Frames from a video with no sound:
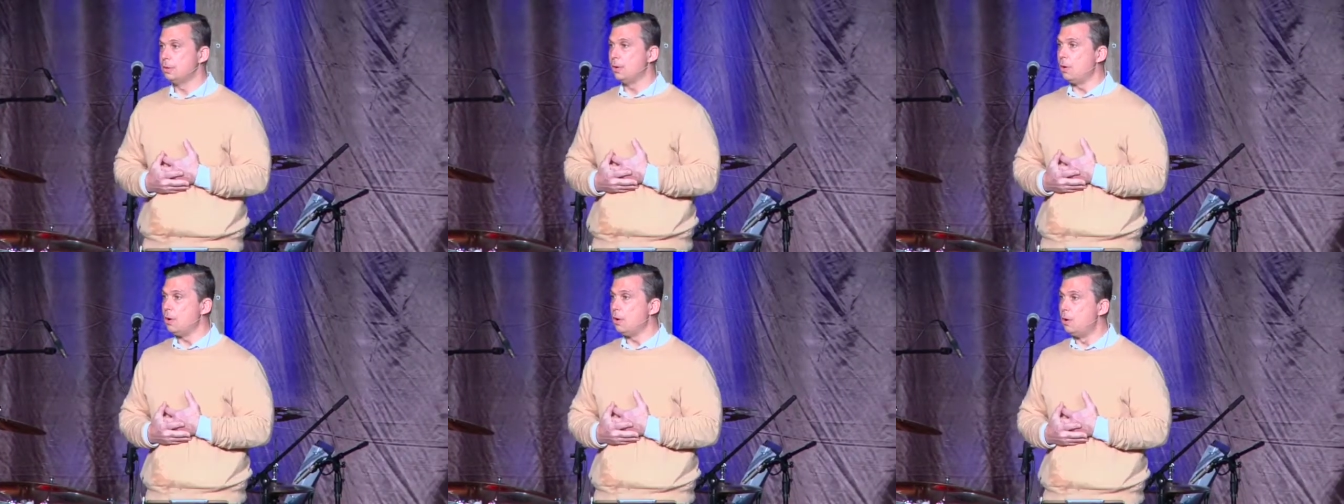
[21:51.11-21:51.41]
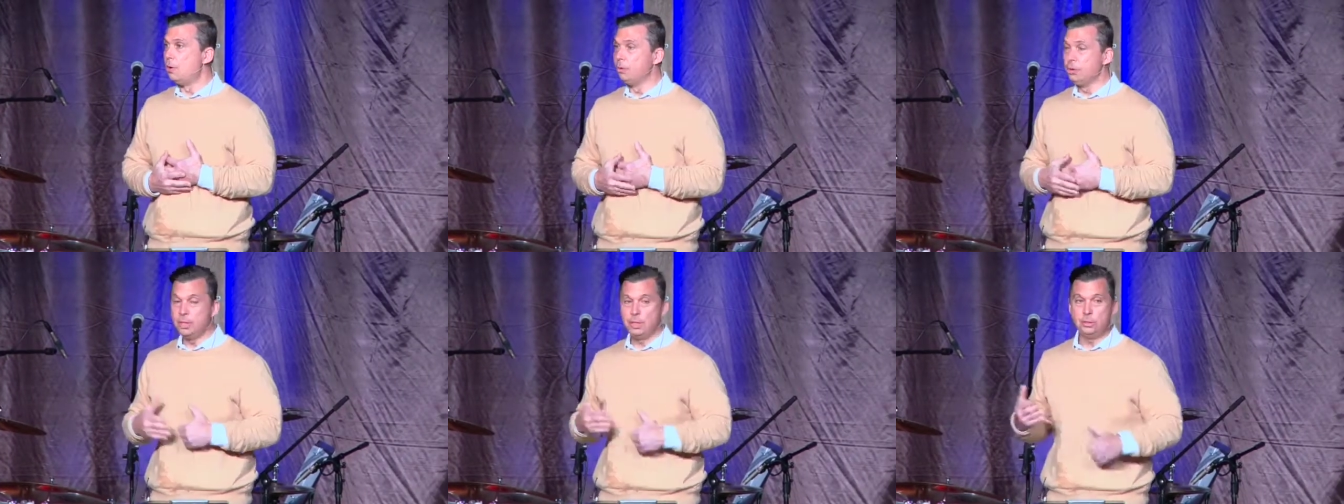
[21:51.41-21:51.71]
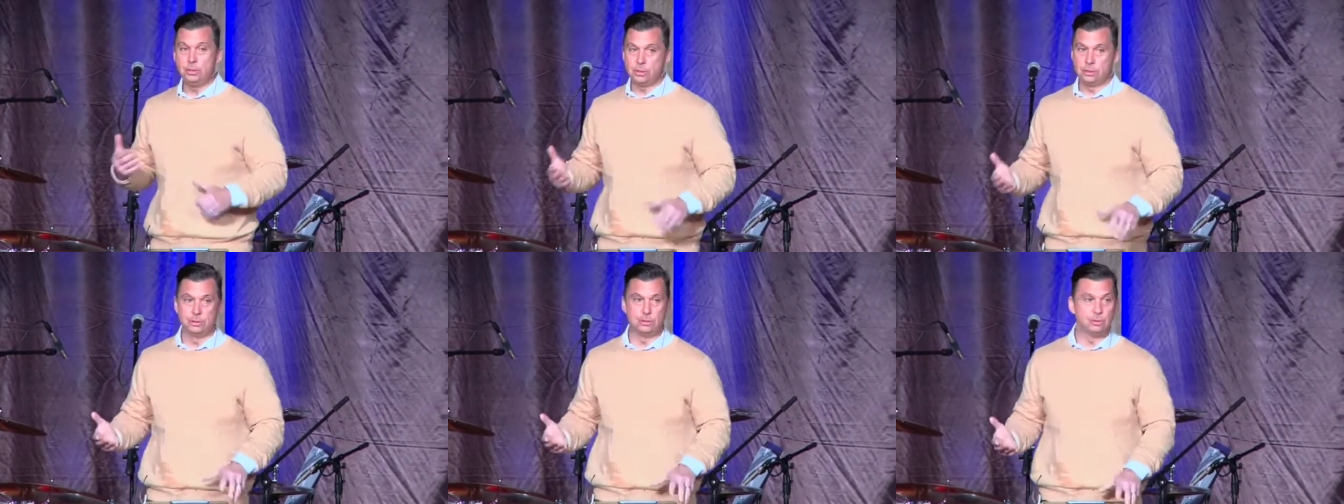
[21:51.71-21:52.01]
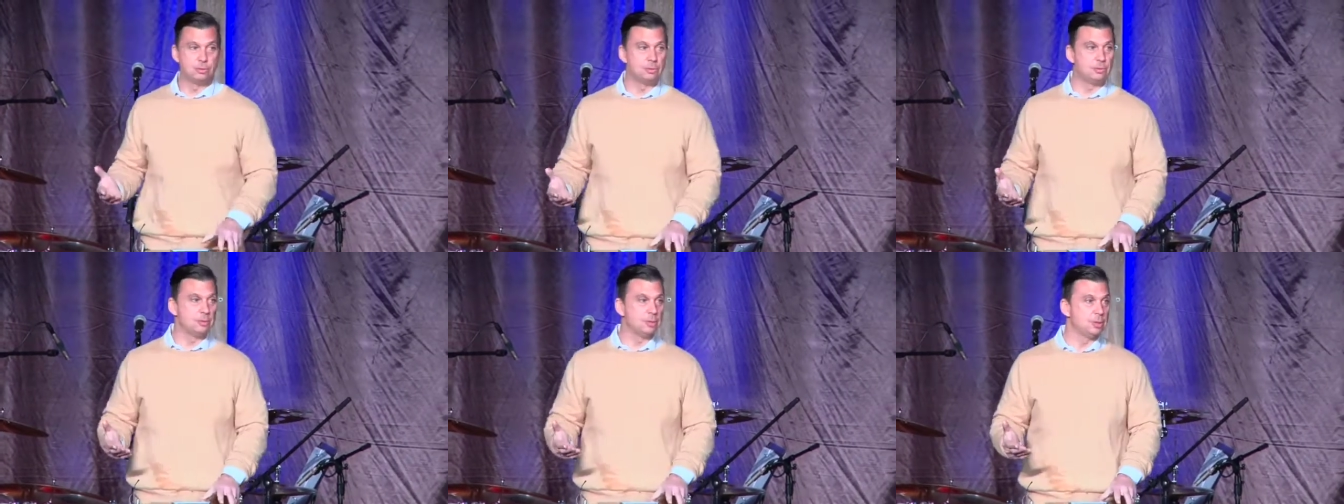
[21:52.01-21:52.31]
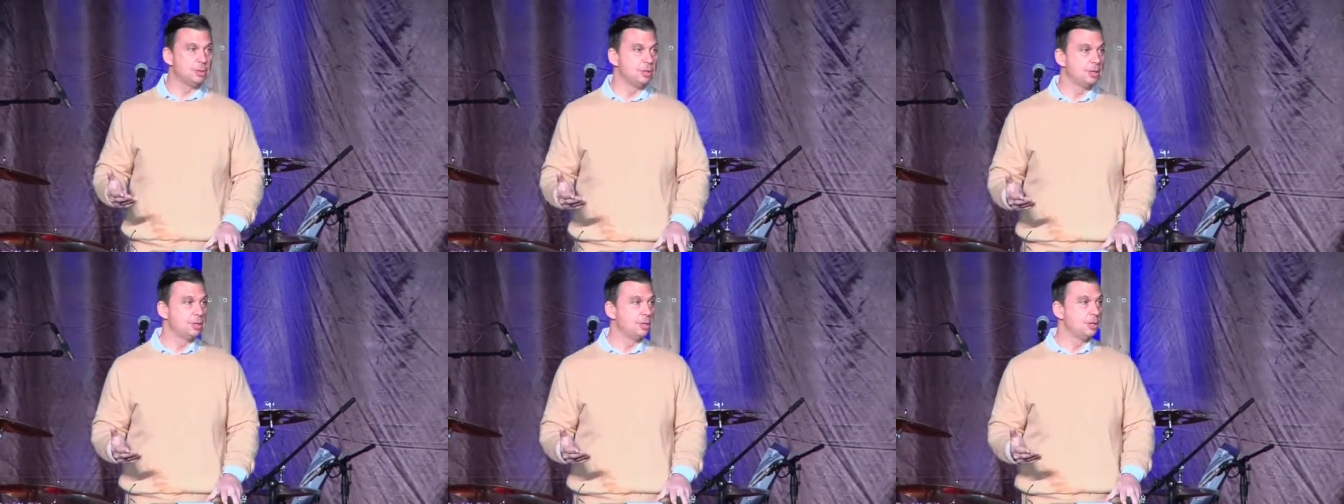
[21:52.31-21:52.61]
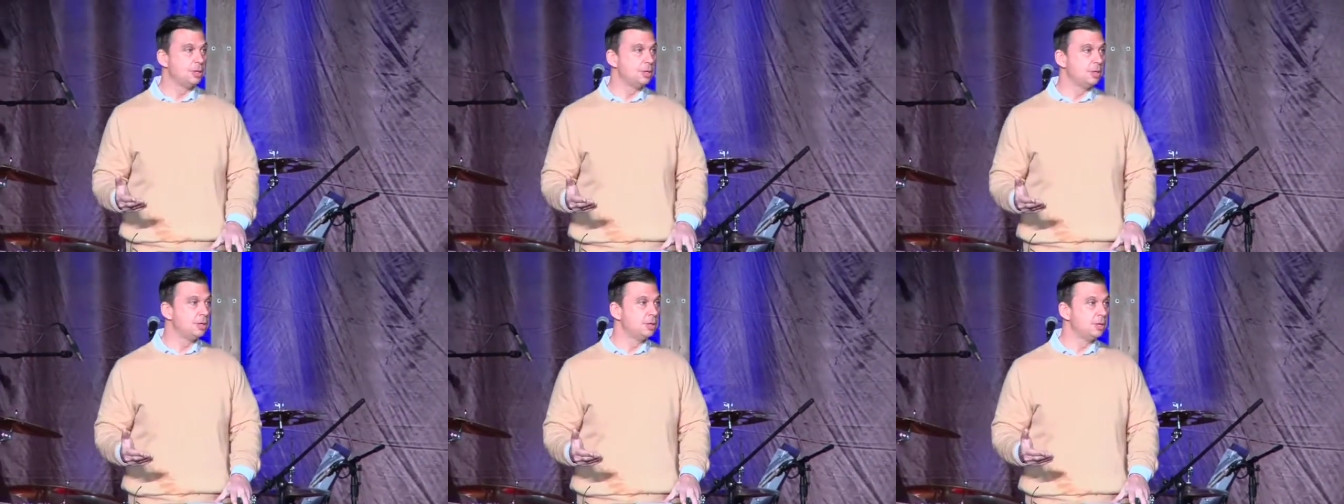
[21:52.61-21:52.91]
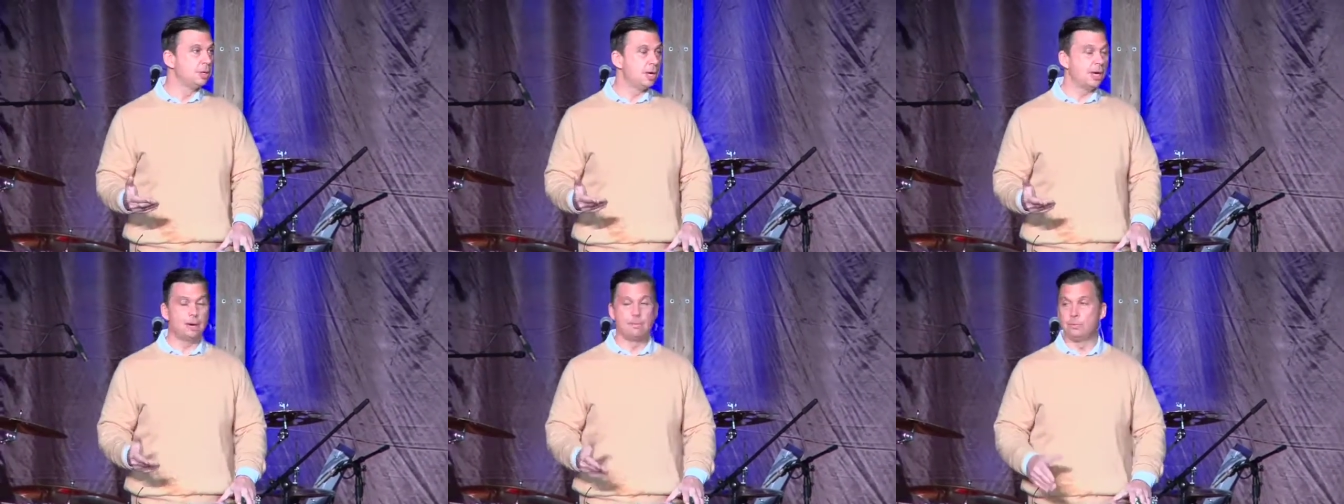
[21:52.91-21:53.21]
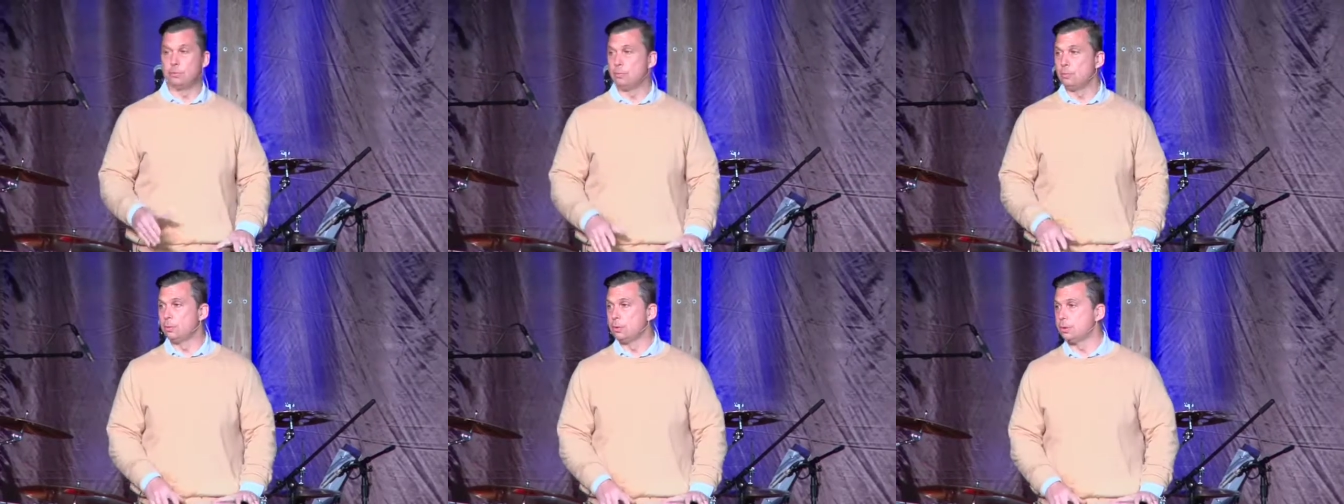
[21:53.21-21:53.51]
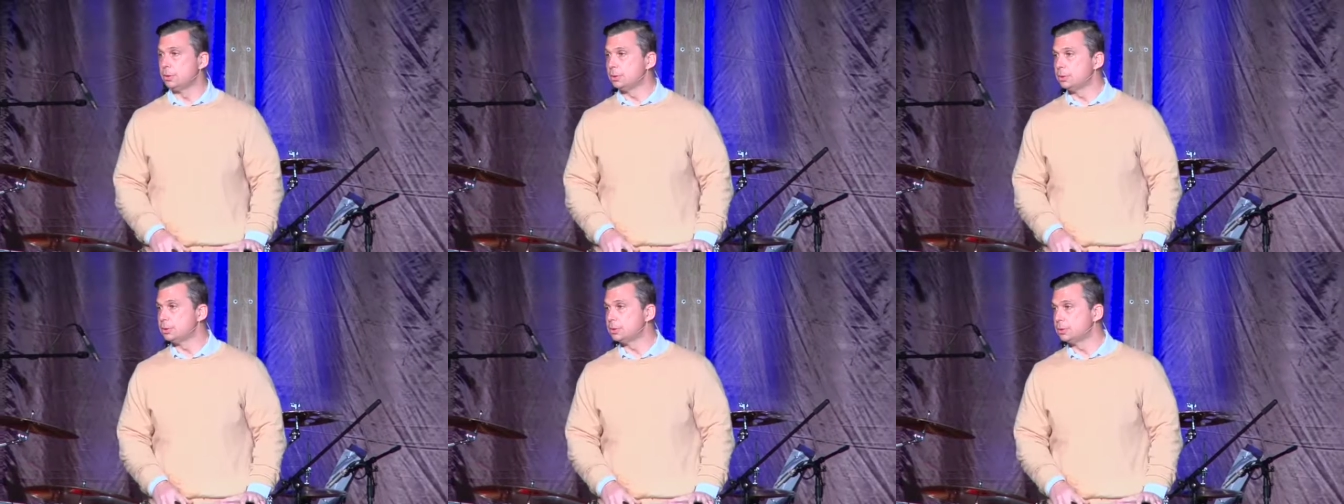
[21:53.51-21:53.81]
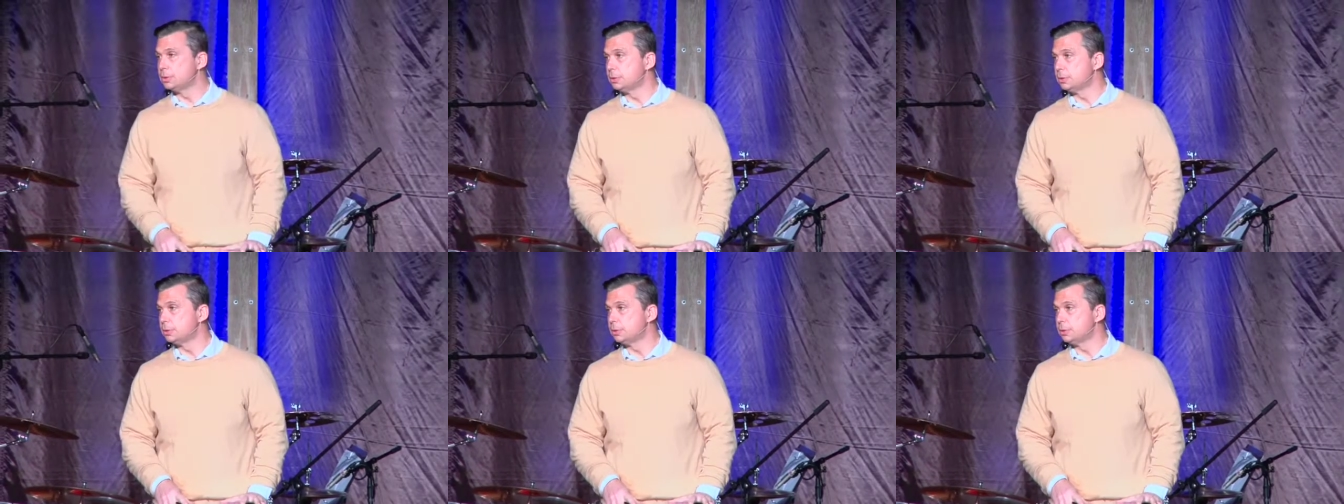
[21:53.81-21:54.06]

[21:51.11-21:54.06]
Only you have the words